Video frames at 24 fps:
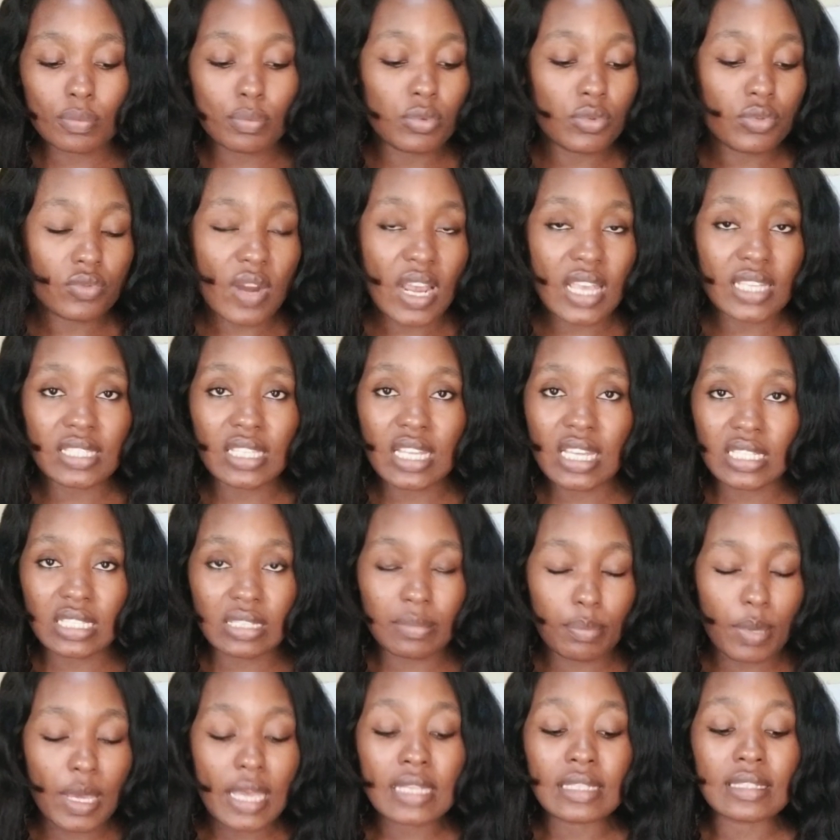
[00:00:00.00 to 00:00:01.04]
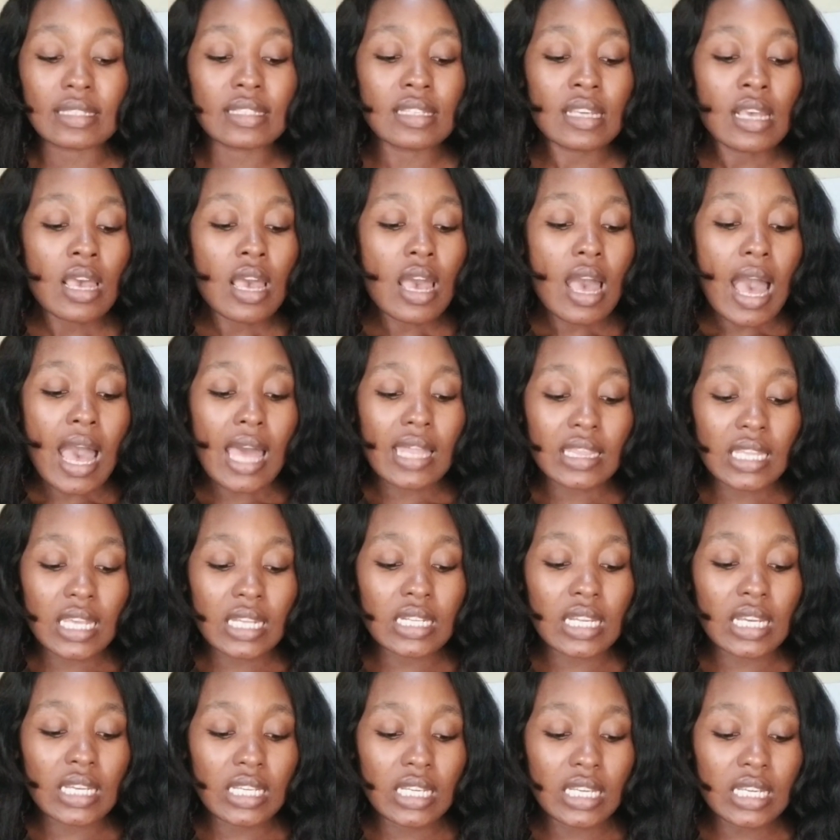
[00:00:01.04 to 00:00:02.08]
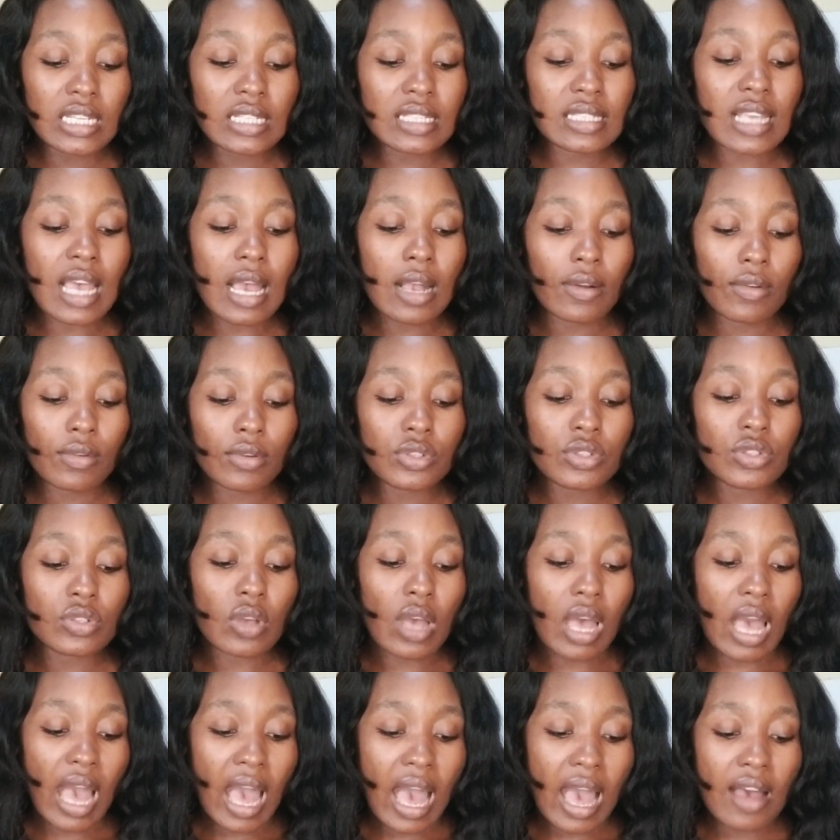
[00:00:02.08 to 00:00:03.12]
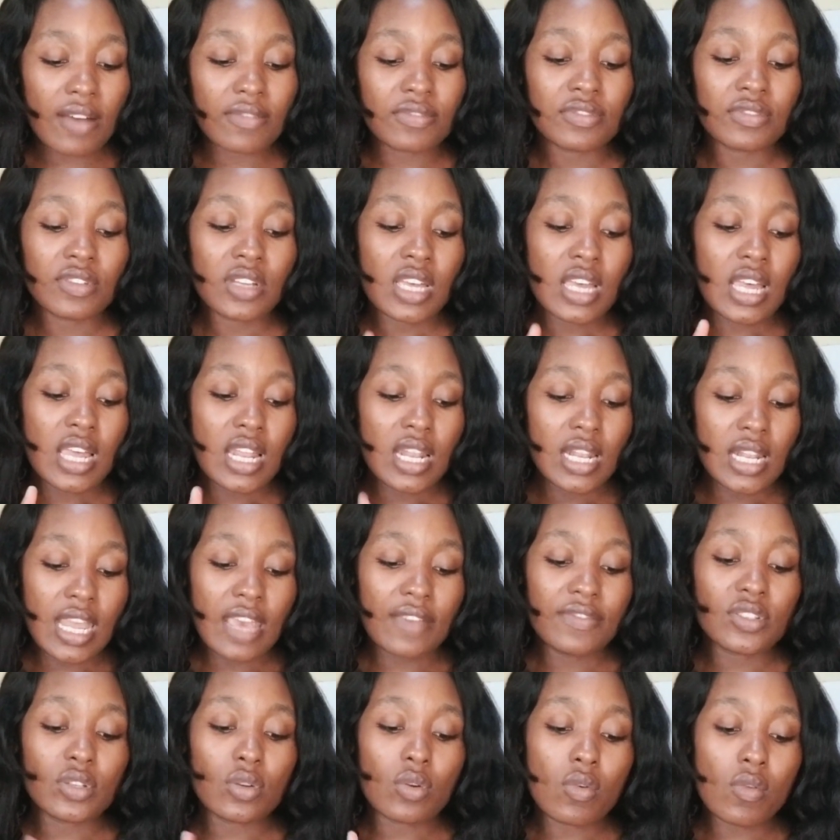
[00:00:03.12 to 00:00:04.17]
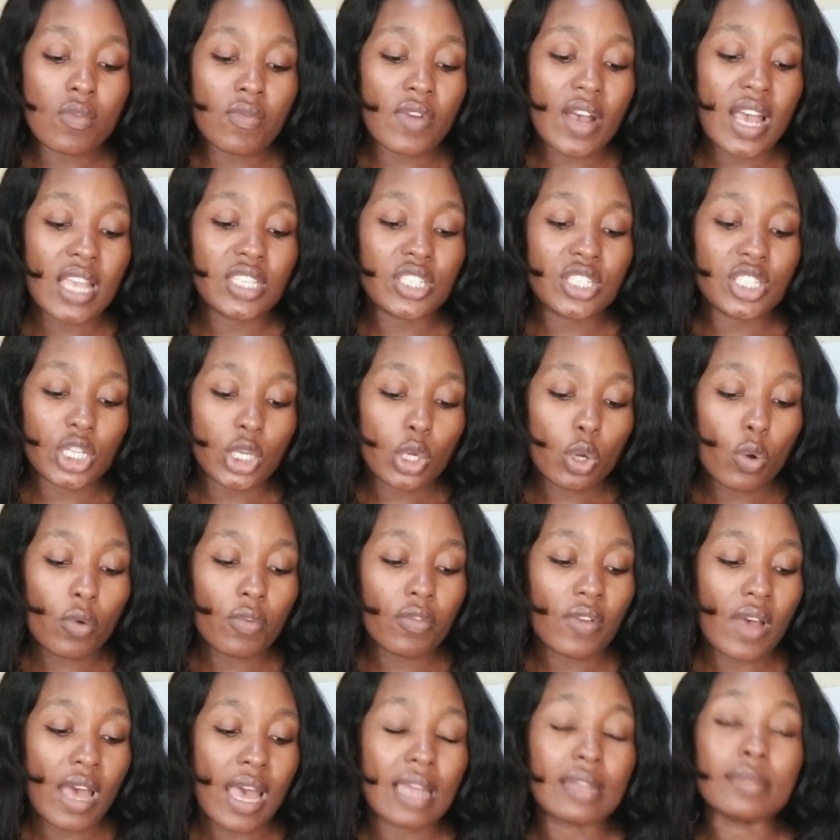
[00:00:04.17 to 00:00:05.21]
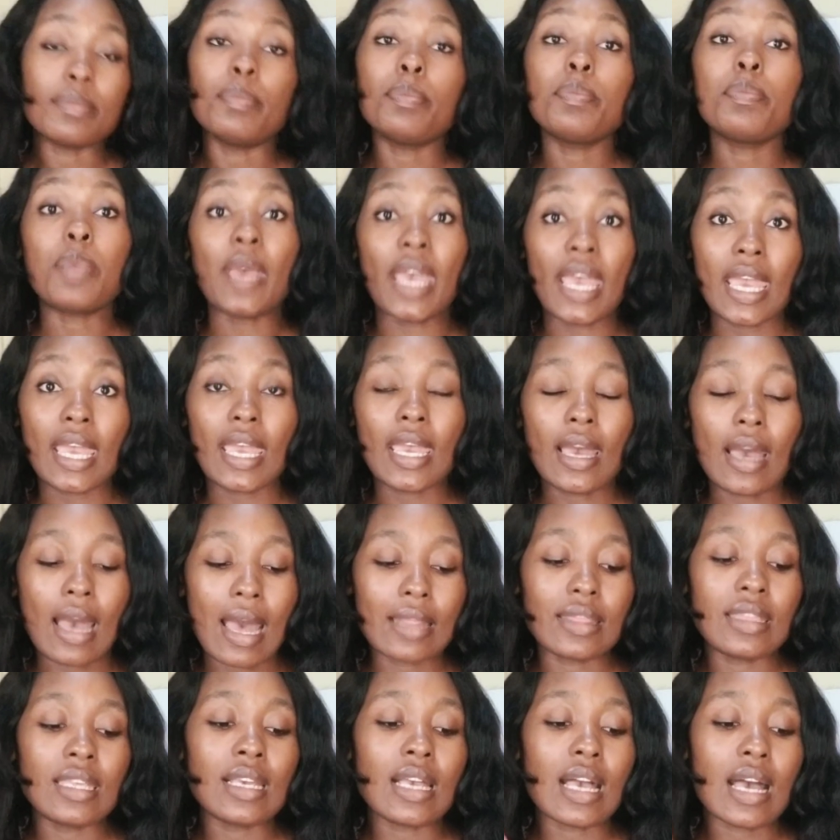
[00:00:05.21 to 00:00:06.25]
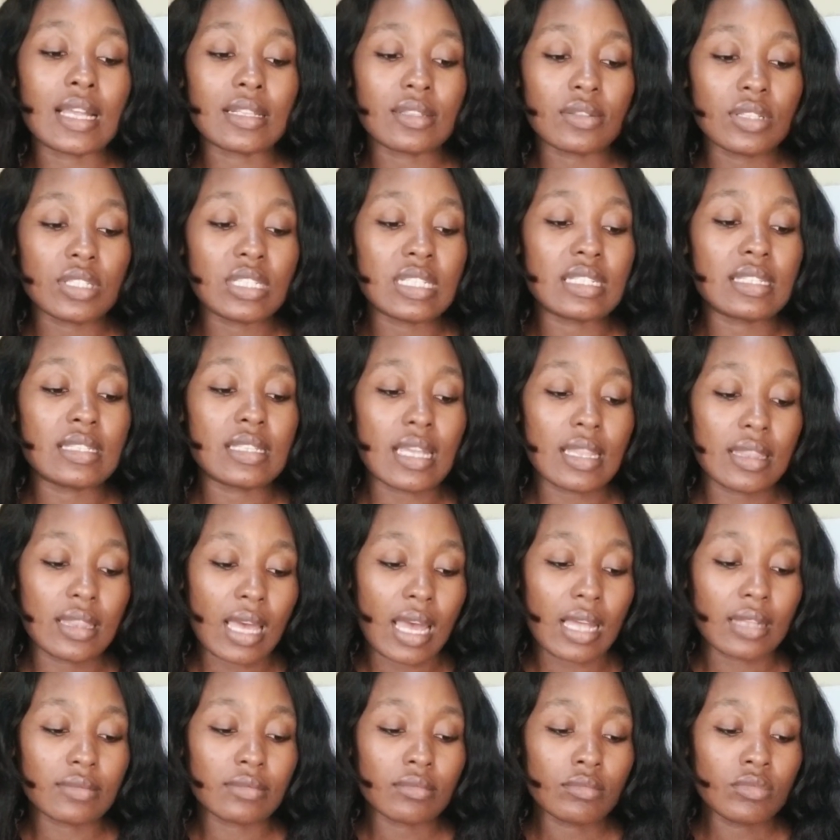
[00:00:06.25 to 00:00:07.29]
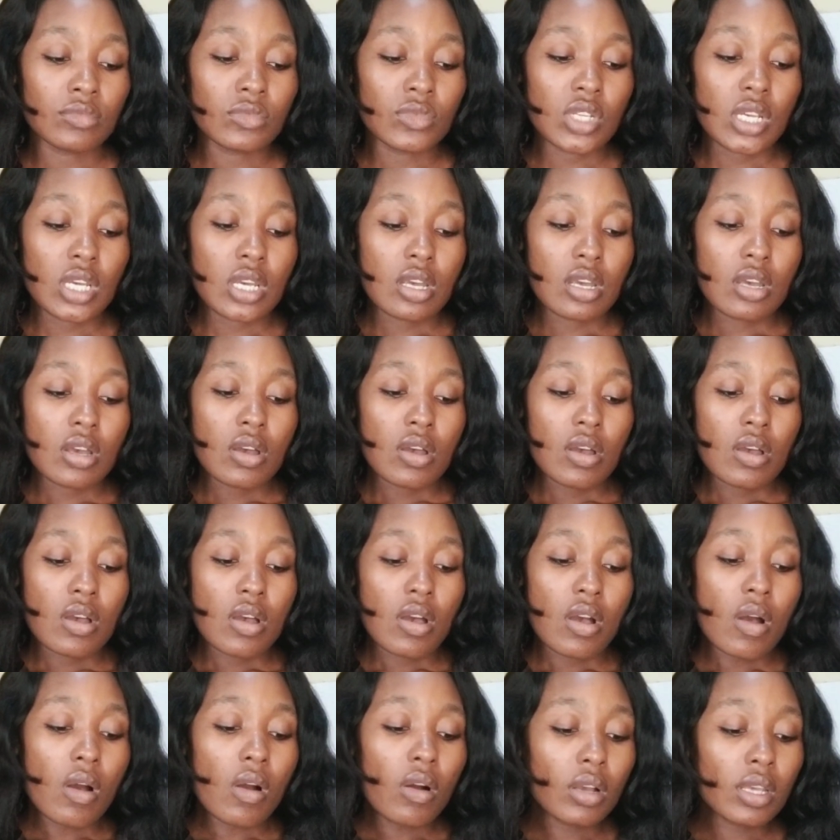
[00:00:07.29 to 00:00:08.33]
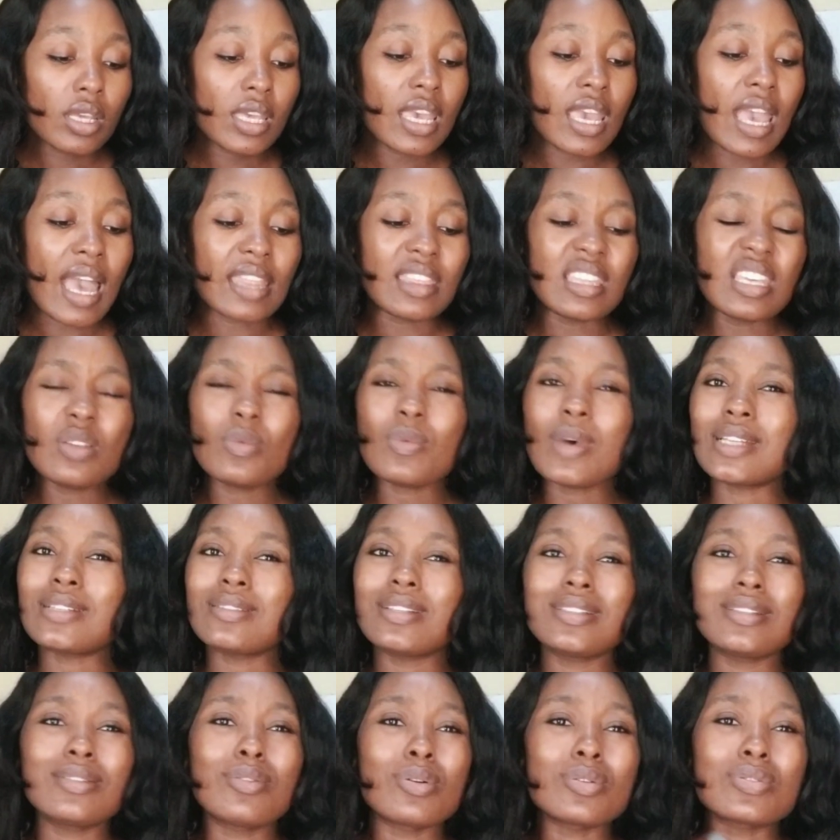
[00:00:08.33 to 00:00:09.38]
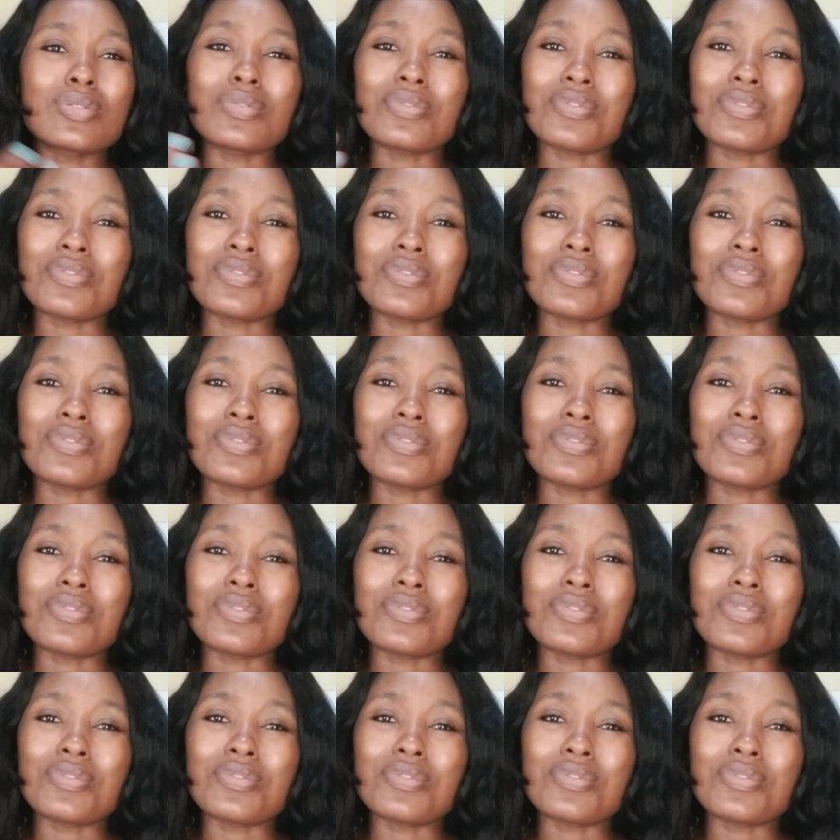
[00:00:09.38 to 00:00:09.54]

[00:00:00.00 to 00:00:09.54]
put rice there, it depends. And then the kids are going to have leftover jollof and pear. I think I've already said that. Okay, I think we're already going to